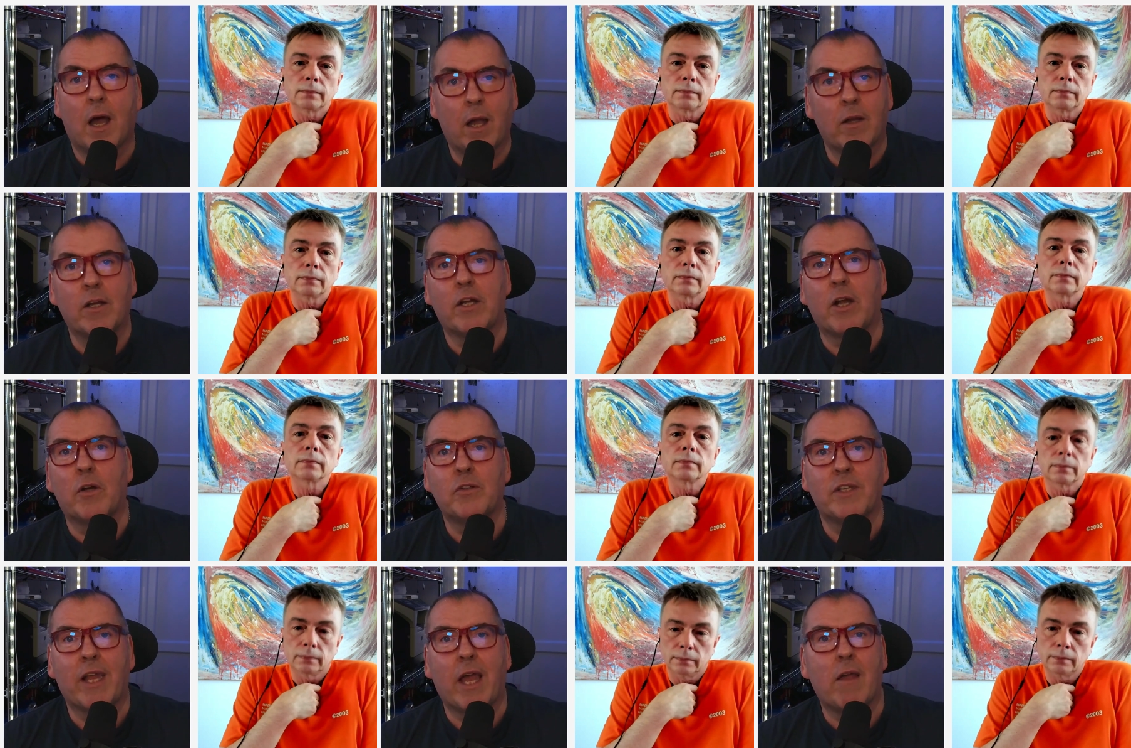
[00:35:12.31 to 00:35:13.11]
Speaker 1: I'm going to
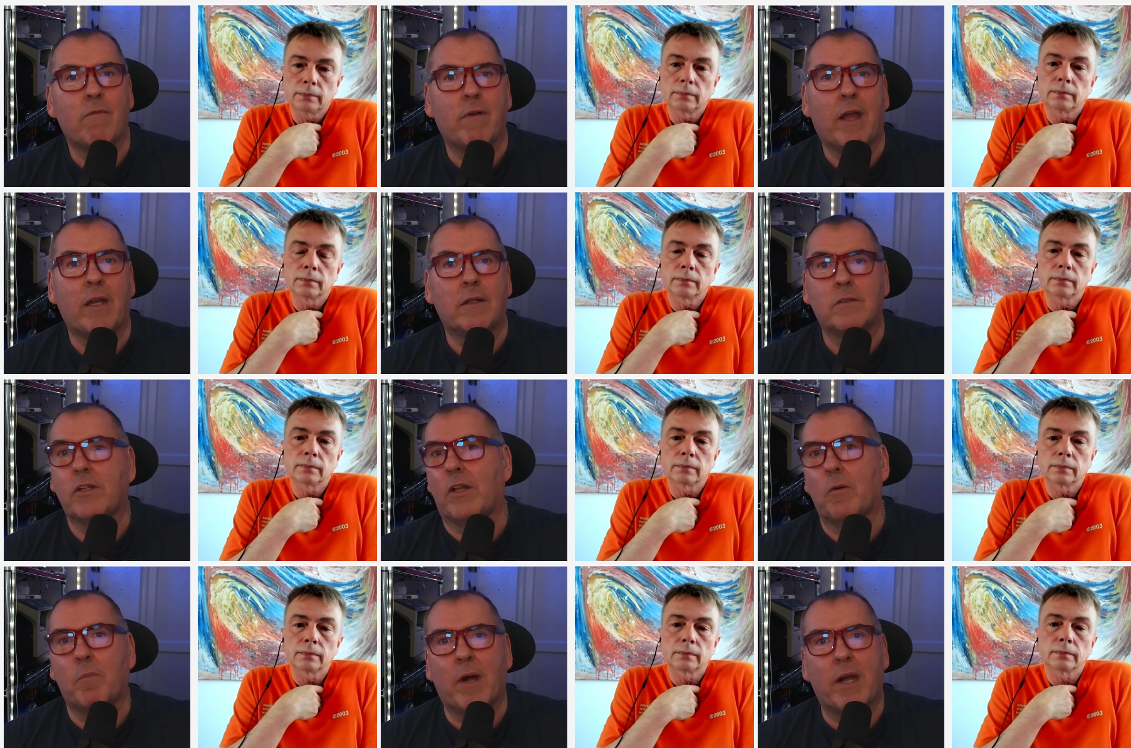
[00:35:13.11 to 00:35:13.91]
go to that event."
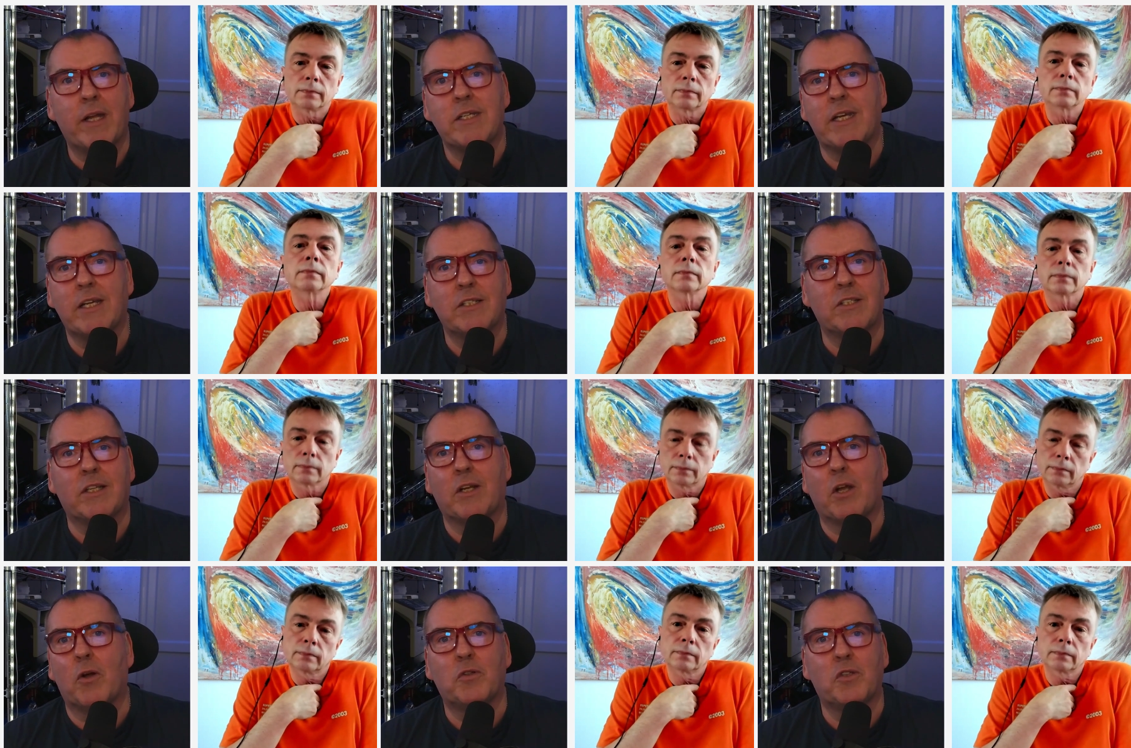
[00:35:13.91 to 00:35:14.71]
So they'll buy a ticket
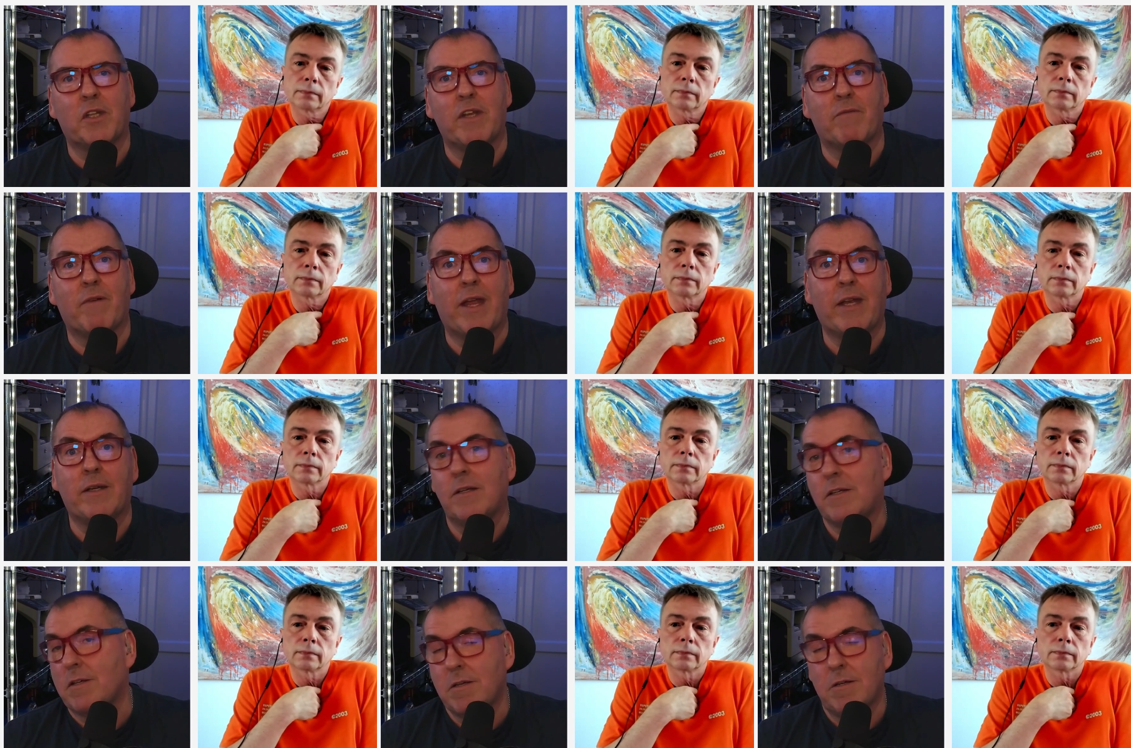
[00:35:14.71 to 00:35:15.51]
to go to the
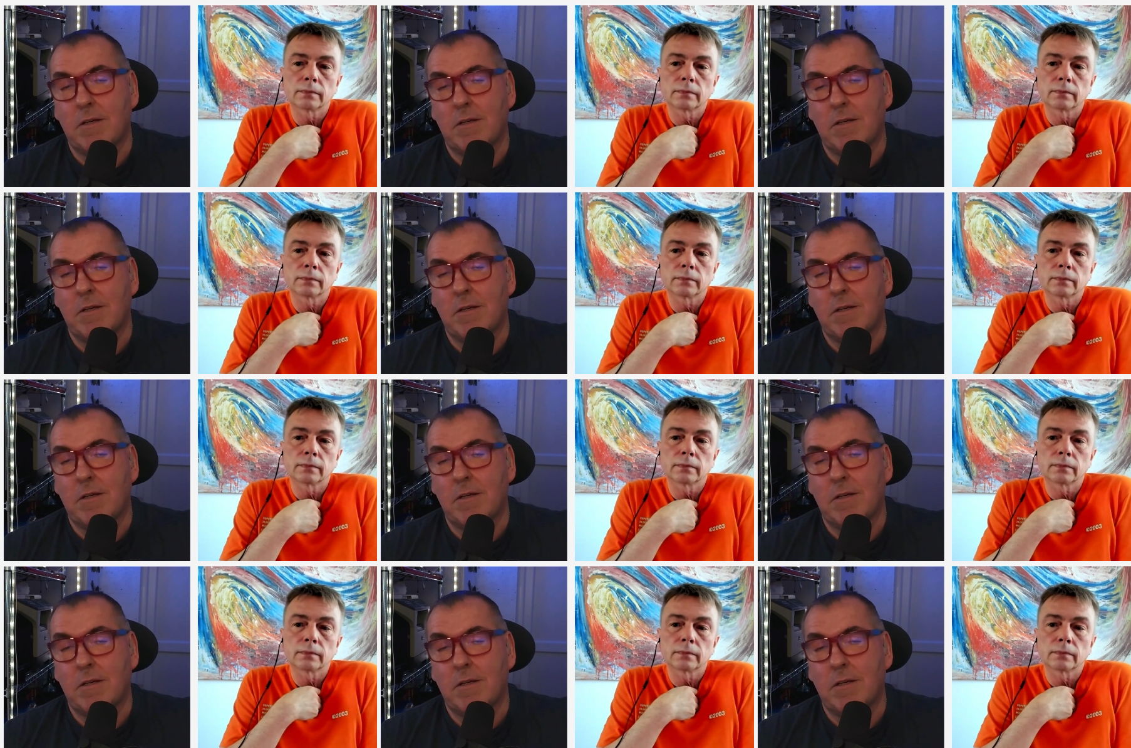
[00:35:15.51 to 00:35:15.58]
event,